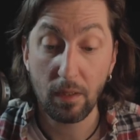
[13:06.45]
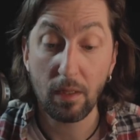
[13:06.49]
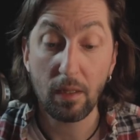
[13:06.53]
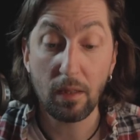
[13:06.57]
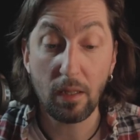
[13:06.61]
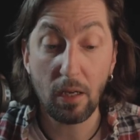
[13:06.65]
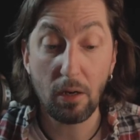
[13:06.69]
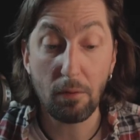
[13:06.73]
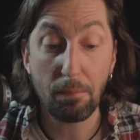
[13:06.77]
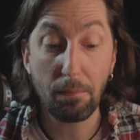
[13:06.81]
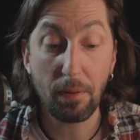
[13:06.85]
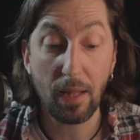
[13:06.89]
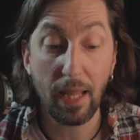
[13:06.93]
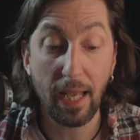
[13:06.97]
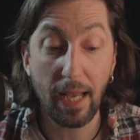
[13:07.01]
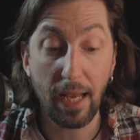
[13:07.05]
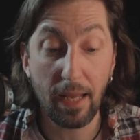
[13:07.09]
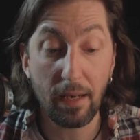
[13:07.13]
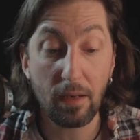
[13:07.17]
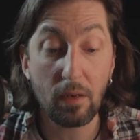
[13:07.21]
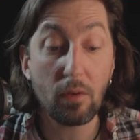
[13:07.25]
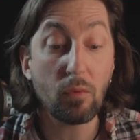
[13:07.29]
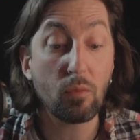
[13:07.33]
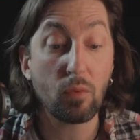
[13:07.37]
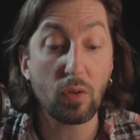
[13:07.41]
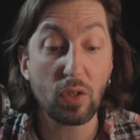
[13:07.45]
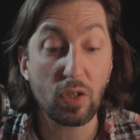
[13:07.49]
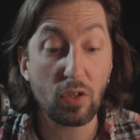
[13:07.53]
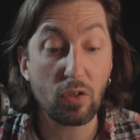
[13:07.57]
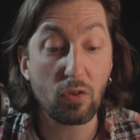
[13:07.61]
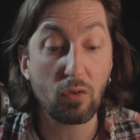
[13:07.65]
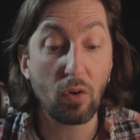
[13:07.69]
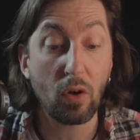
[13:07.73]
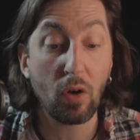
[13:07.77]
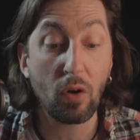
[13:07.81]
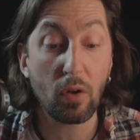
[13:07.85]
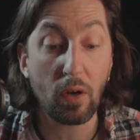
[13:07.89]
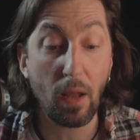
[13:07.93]
Their plan was
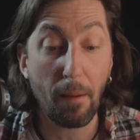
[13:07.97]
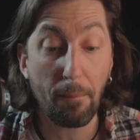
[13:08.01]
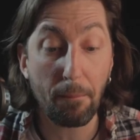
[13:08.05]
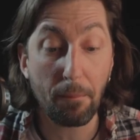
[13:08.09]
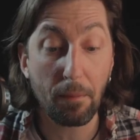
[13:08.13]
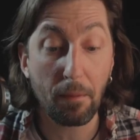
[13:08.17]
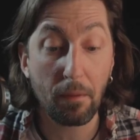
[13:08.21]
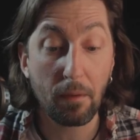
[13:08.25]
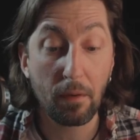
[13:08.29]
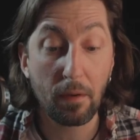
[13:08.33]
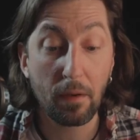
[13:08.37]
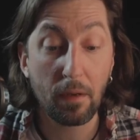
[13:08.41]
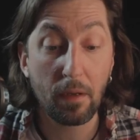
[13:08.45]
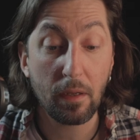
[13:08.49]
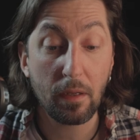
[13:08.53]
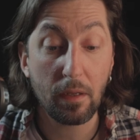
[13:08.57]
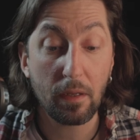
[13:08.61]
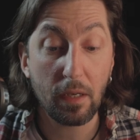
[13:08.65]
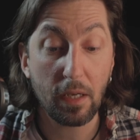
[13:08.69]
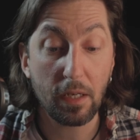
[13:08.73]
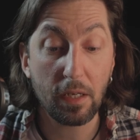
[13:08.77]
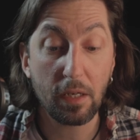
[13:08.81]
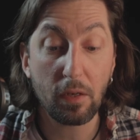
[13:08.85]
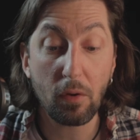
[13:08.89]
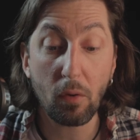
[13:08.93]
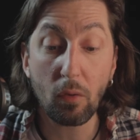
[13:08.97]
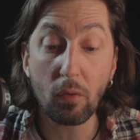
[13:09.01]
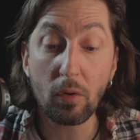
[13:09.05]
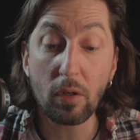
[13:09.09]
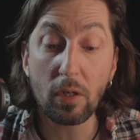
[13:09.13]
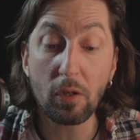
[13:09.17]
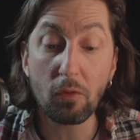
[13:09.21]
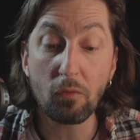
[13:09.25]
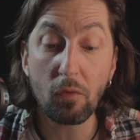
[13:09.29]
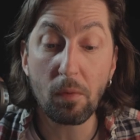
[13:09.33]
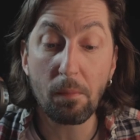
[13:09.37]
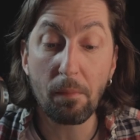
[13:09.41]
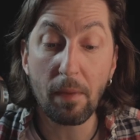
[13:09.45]
drawn up, and it
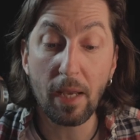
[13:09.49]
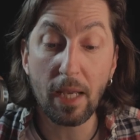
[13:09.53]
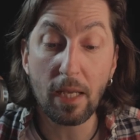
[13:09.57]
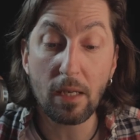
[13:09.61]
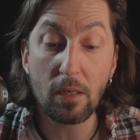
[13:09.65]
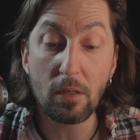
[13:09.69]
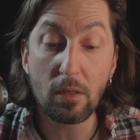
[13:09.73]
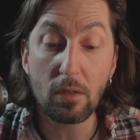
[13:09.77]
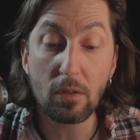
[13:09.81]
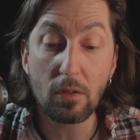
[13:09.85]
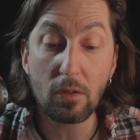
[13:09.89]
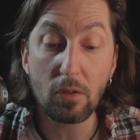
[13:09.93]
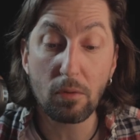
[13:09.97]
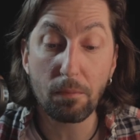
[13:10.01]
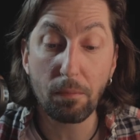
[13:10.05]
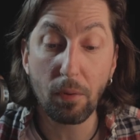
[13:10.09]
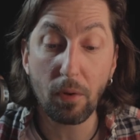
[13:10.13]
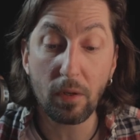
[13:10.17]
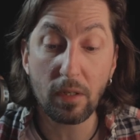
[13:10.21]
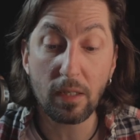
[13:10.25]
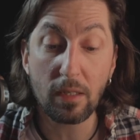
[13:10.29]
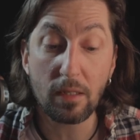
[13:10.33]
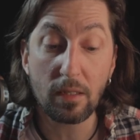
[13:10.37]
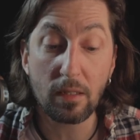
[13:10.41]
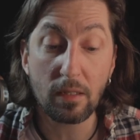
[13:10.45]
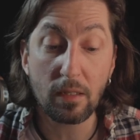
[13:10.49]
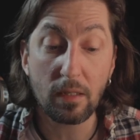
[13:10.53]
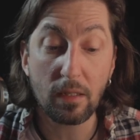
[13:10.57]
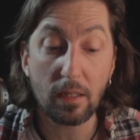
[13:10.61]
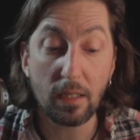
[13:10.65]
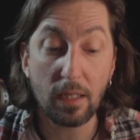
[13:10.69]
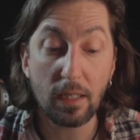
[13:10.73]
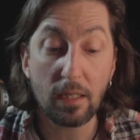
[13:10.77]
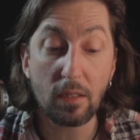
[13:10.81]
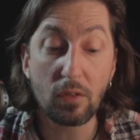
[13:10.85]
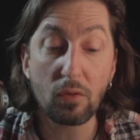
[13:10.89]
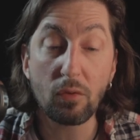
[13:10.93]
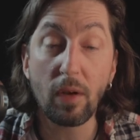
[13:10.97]
only remained to put it
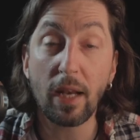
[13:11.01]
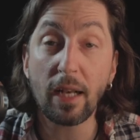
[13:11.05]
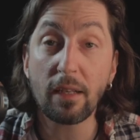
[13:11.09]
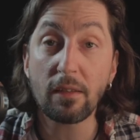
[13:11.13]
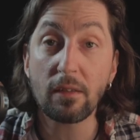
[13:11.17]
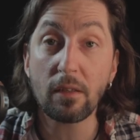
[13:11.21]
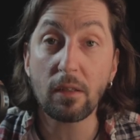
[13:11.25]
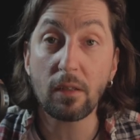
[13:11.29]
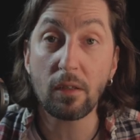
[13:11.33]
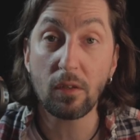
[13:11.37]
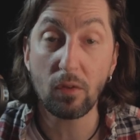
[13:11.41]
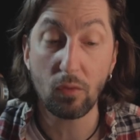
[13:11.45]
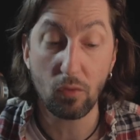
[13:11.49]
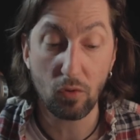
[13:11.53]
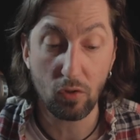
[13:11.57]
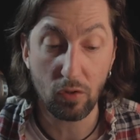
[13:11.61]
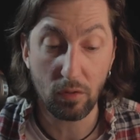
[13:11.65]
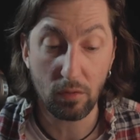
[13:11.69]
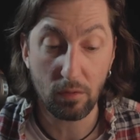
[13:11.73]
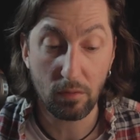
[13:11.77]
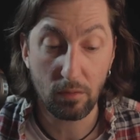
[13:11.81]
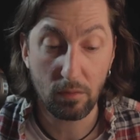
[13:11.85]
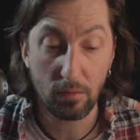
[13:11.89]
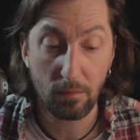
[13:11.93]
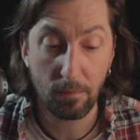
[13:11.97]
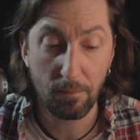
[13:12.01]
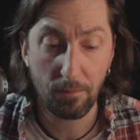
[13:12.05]
into execution.